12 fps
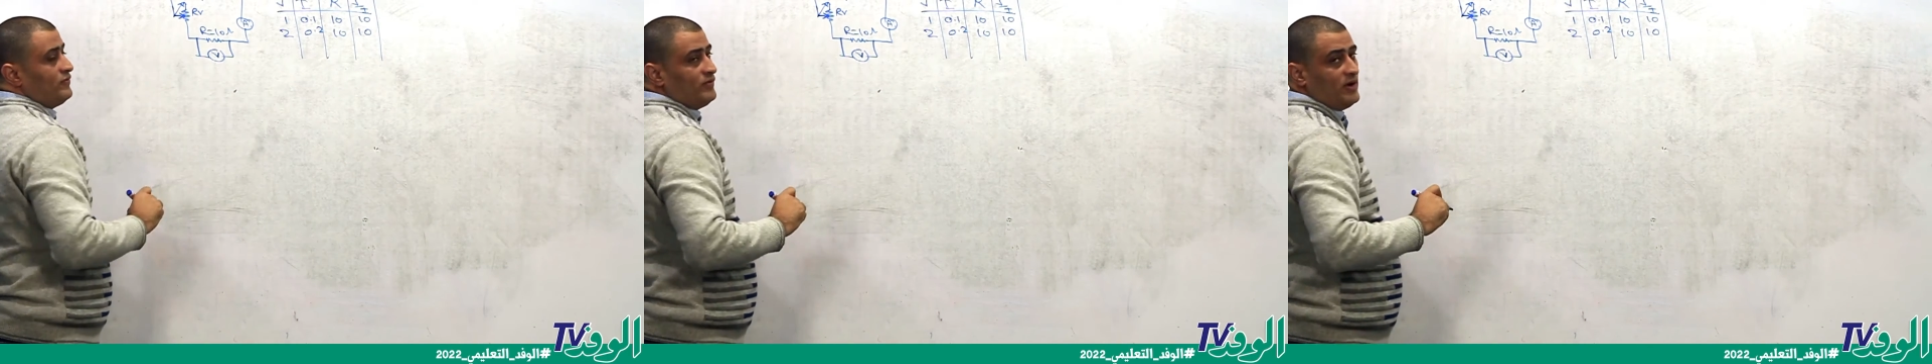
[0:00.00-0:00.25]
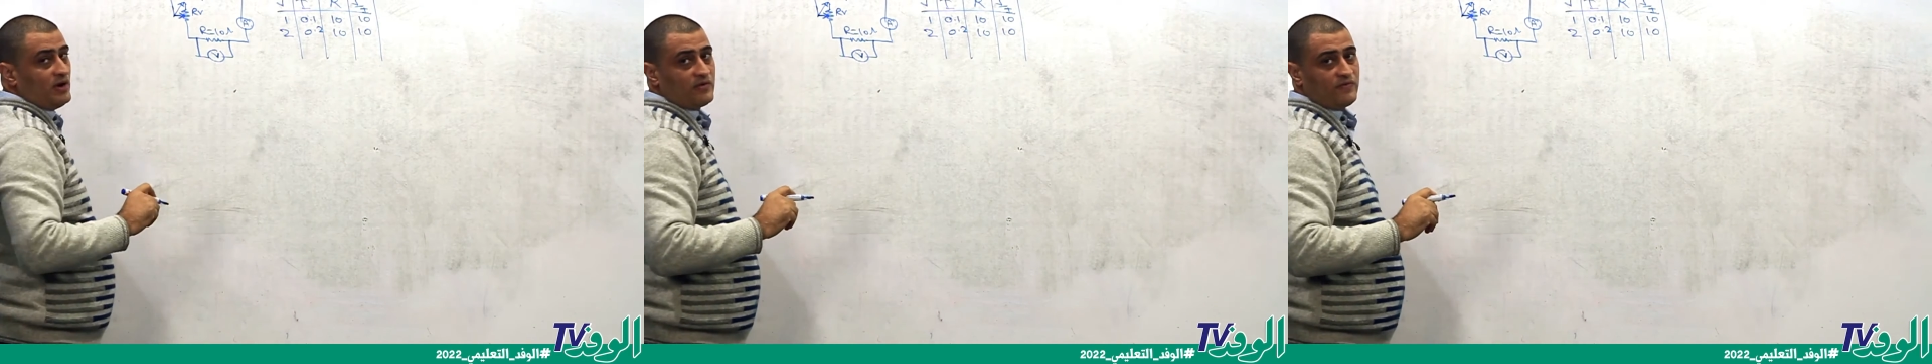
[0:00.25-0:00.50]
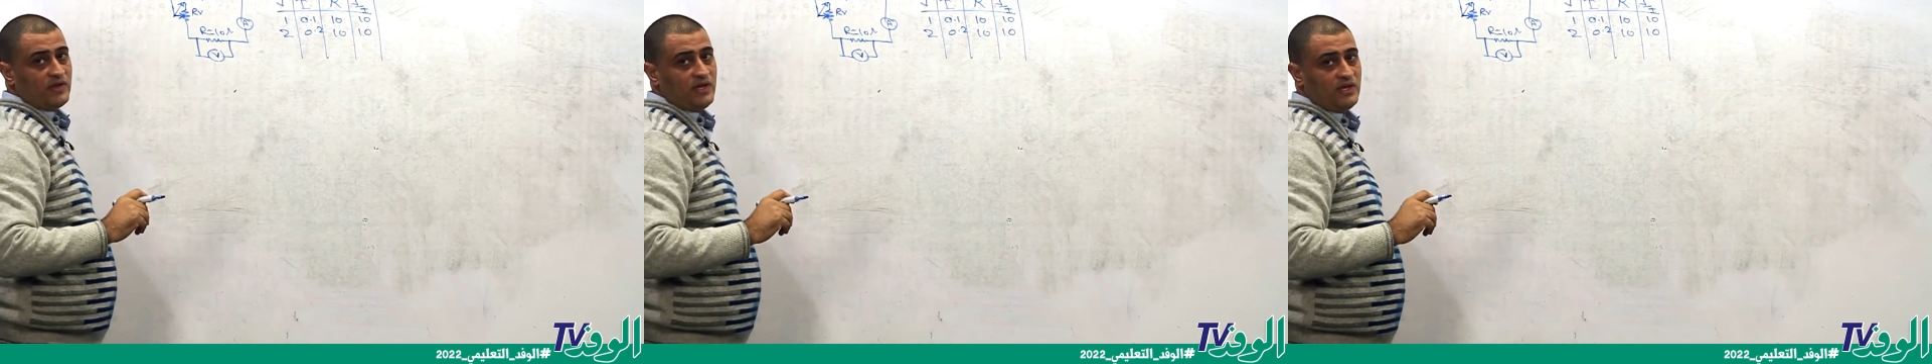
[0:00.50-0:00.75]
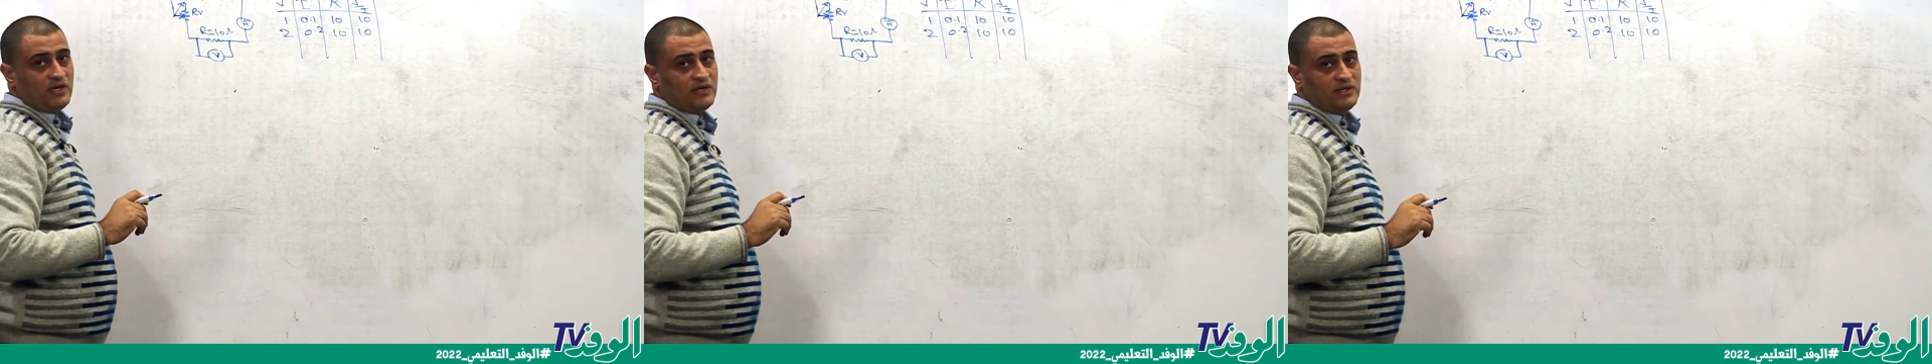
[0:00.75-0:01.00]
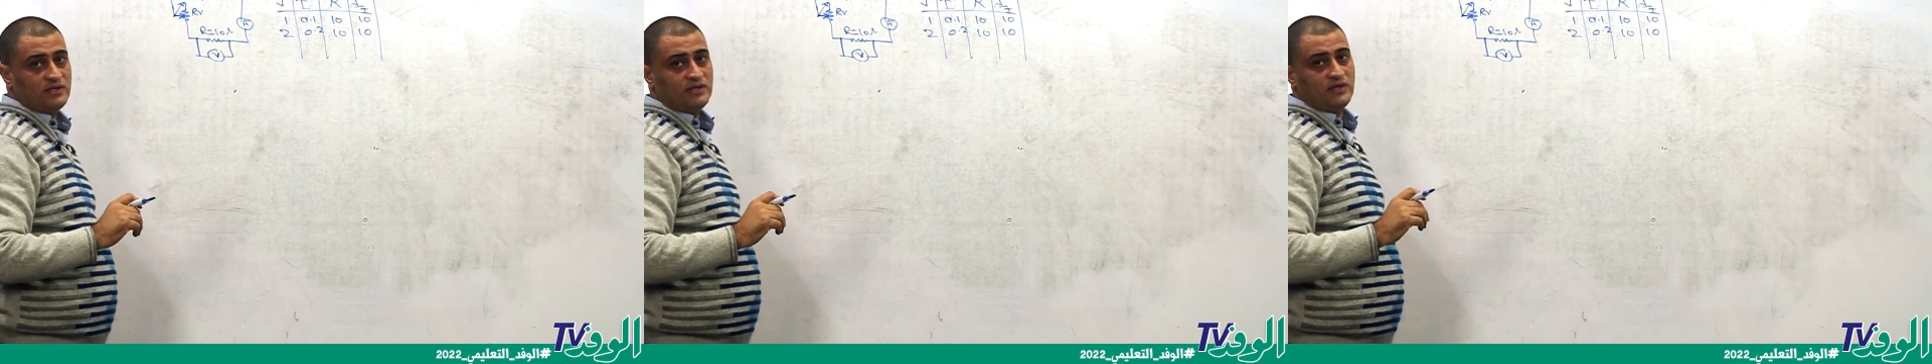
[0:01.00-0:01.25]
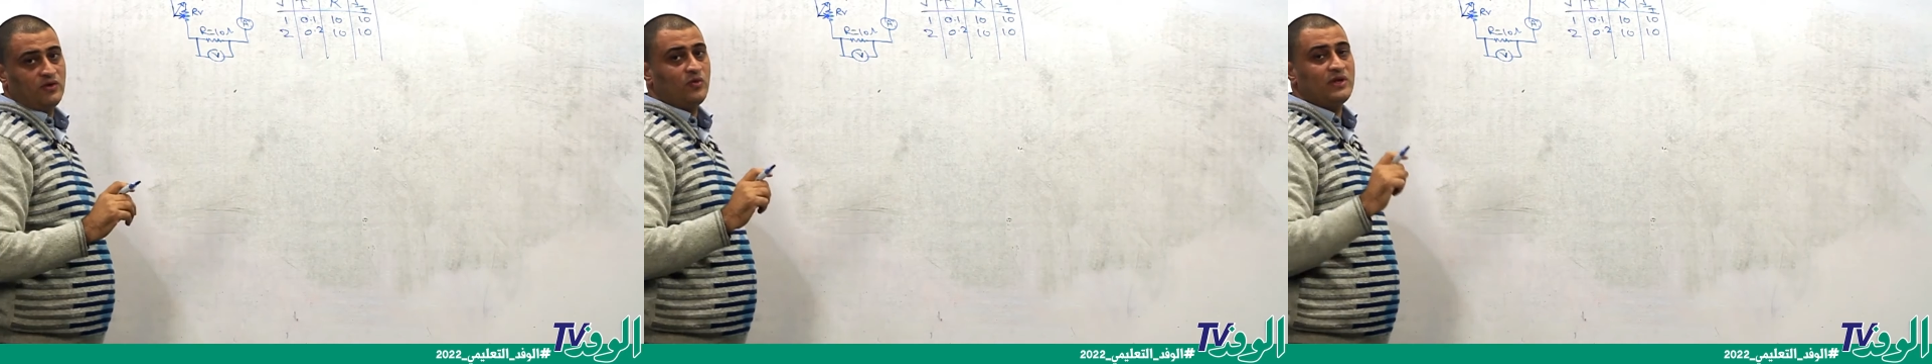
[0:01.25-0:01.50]
RV
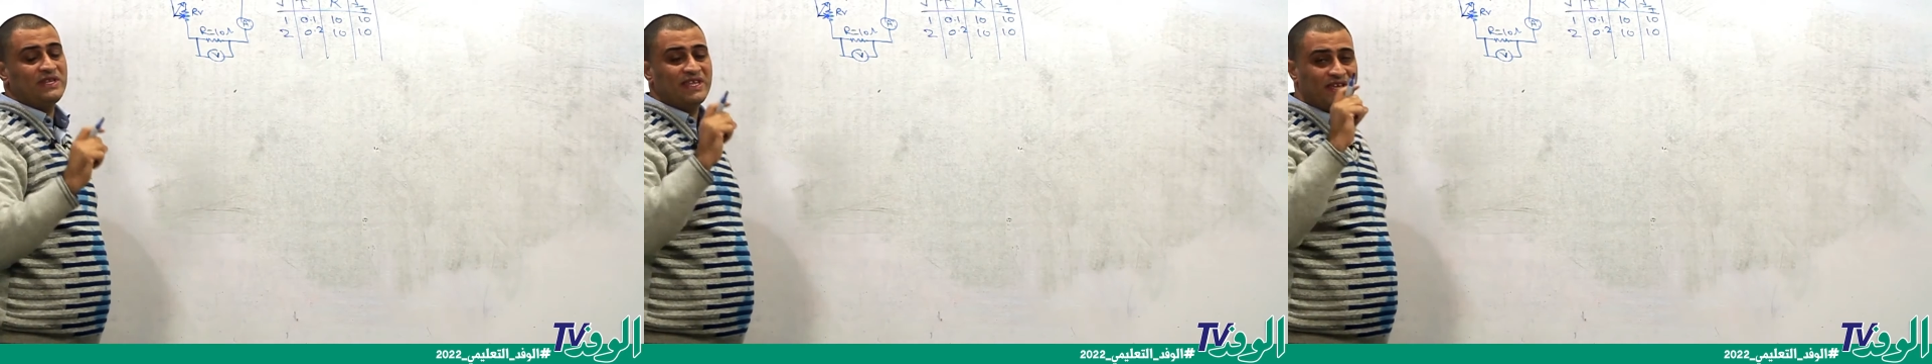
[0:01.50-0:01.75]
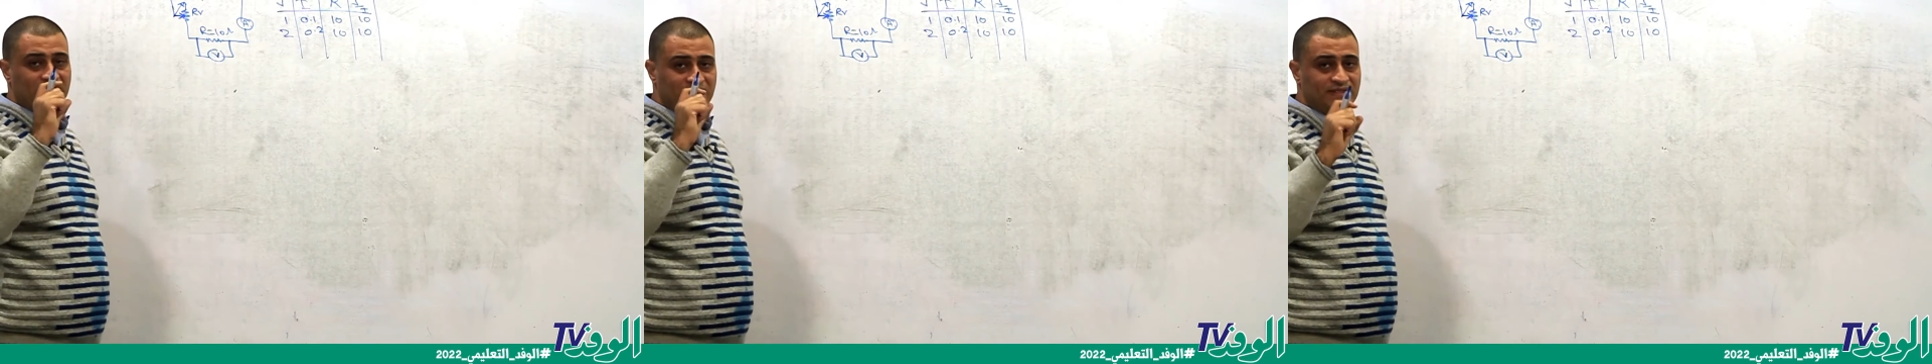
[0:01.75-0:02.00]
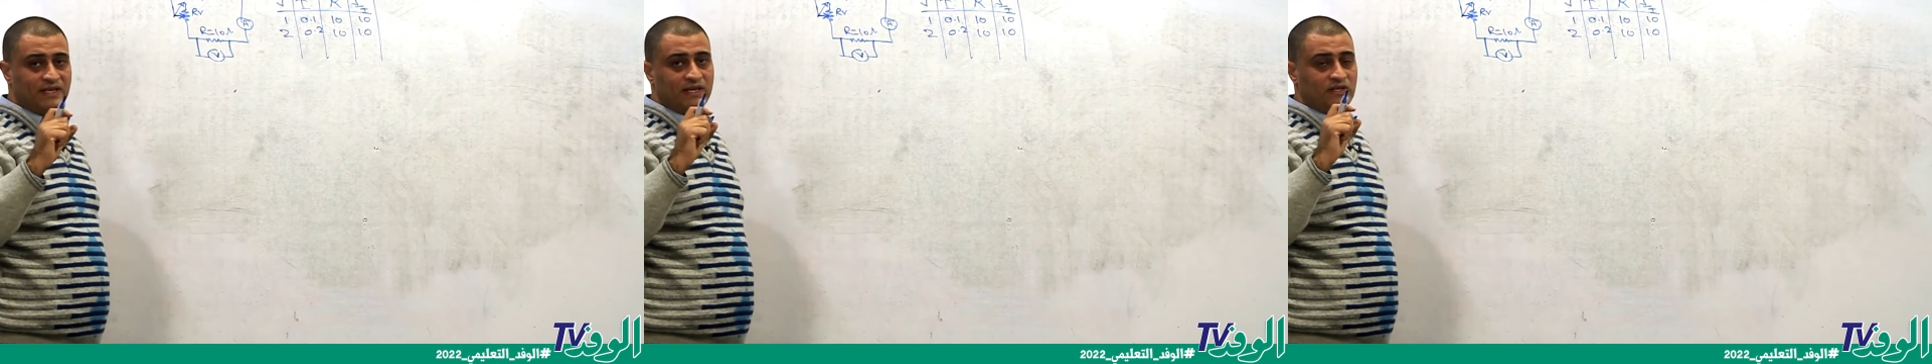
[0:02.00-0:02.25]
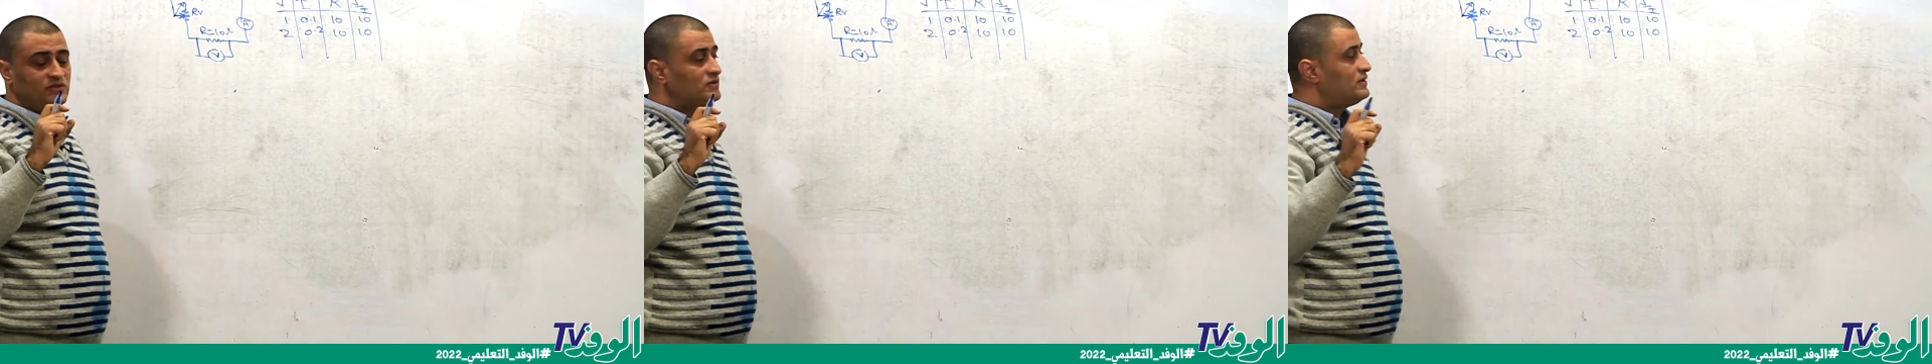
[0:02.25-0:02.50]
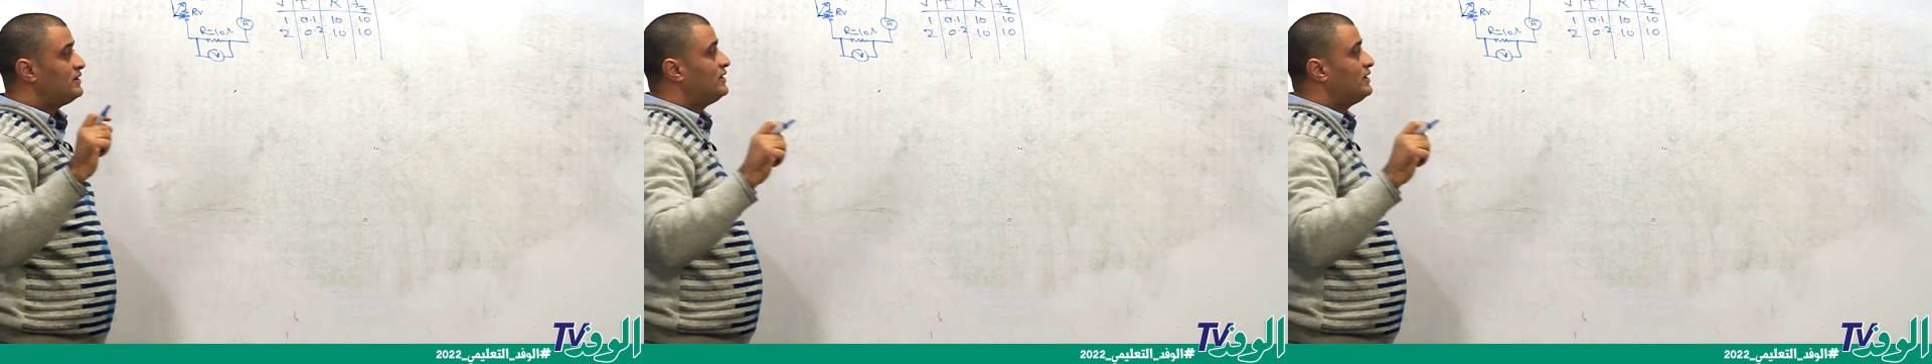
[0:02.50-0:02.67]
will decrease the length.